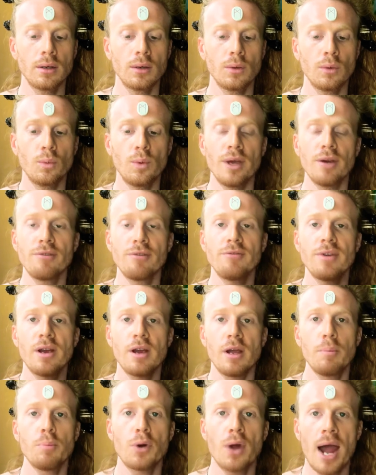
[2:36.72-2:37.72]
We are very
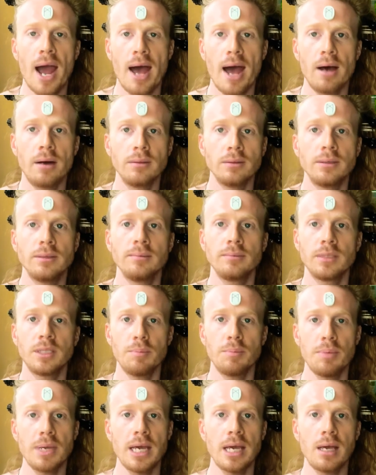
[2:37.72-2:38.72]
proud to
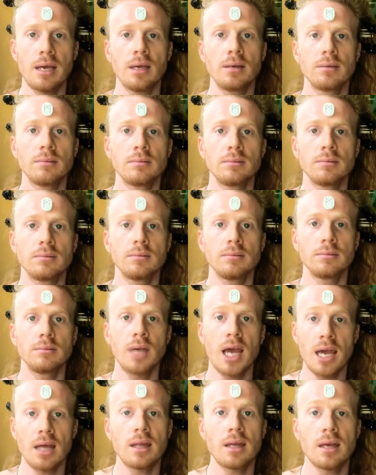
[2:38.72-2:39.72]
be
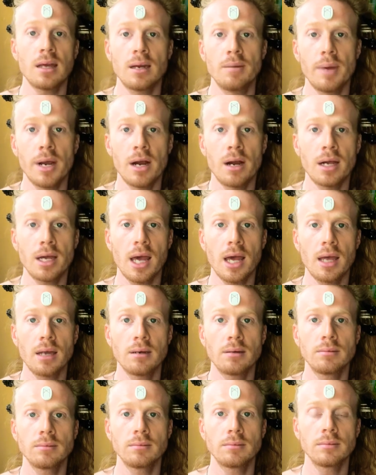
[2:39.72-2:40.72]
alien American.
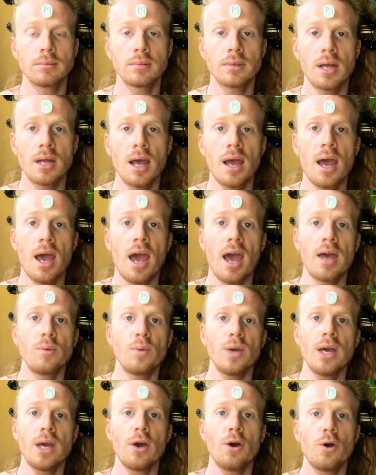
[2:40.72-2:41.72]
And
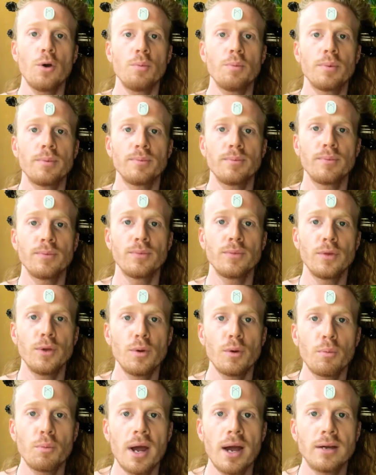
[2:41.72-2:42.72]
we hope you are
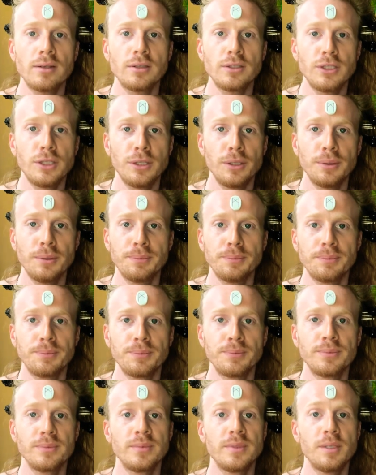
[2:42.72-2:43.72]
proud too,
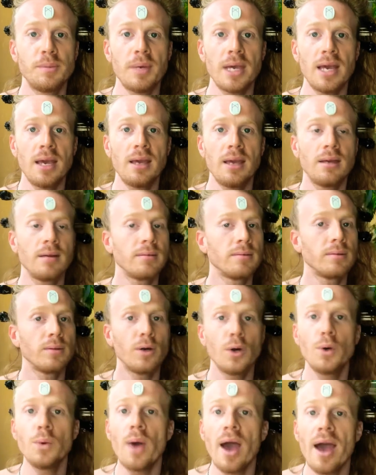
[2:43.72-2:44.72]
to be
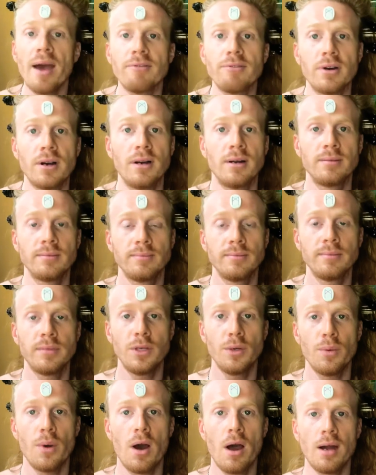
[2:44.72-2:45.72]
whoever you
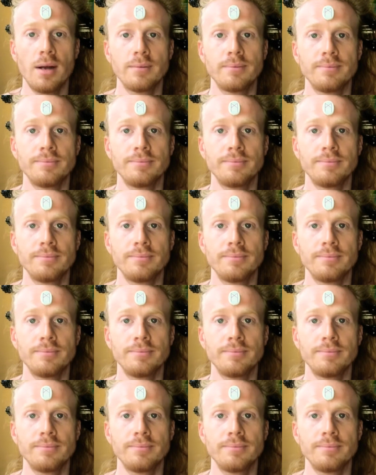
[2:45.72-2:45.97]
are.